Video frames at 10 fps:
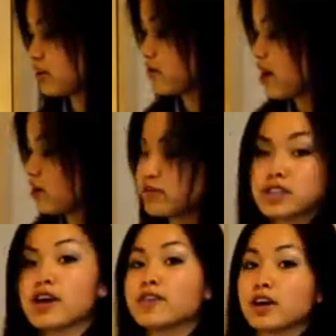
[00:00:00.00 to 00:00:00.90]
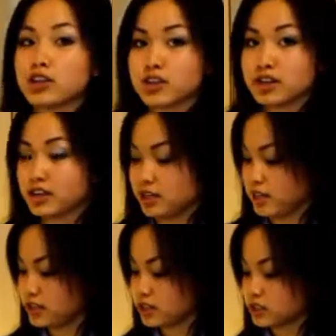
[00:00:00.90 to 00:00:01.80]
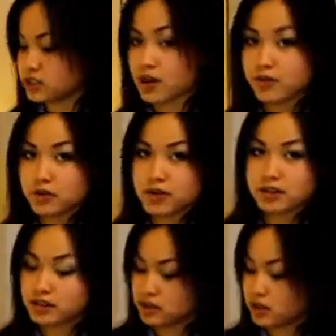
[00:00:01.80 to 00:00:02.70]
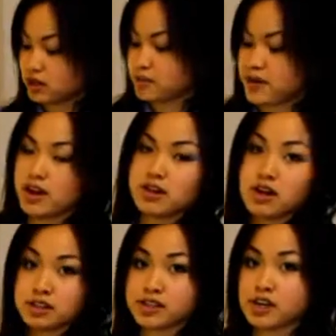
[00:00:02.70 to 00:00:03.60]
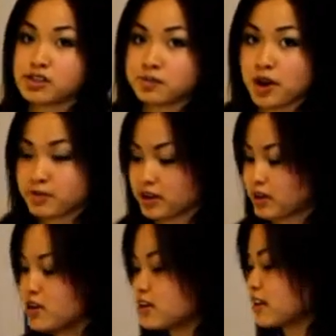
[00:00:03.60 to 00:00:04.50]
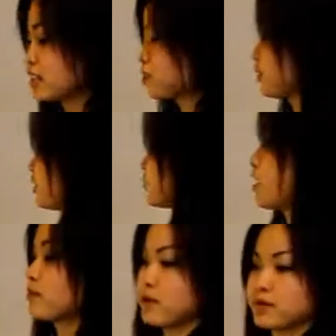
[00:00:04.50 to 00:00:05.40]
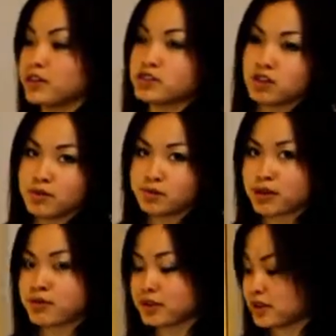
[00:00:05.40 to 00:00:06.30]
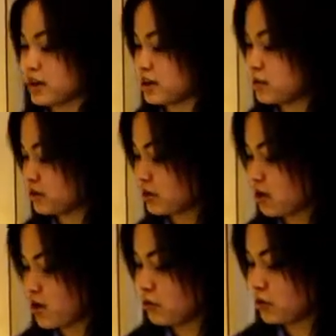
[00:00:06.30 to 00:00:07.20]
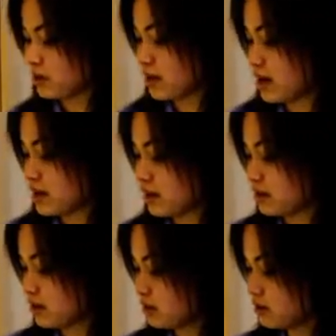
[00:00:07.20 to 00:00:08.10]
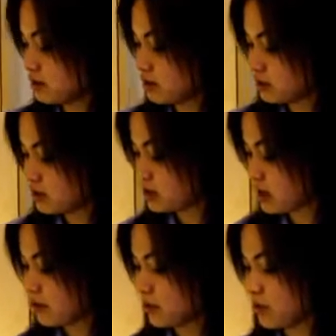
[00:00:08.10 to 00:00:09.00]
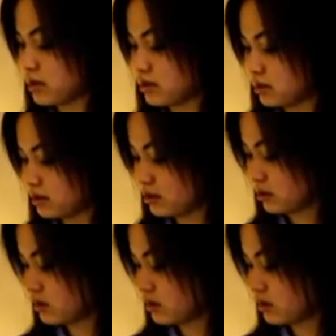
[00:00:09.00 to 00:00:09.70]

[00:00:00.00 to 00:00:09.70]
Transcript: the amount of stuff that you're going to need to stuff it with is going to depend on the size of your pumpkin. That's a pretty small pumpkin, so I'm probably going to end up with a lot more than I need to stuff it with.